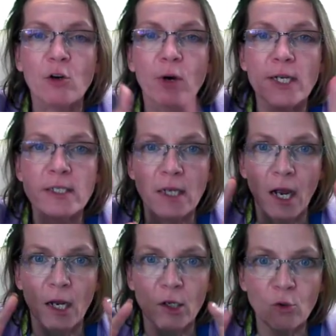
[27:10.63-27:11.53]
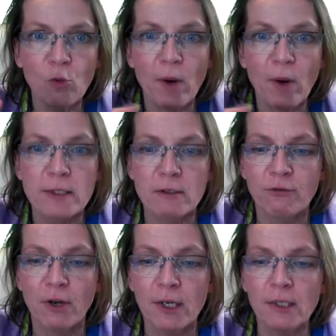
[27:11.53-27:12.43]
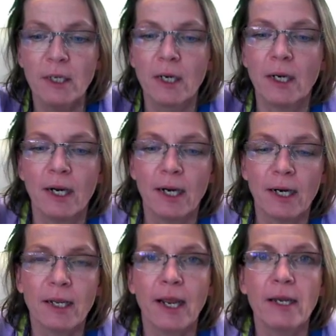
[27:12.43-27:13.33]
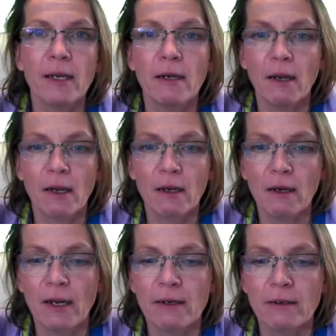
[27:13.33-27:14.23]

and create a new master file. And again,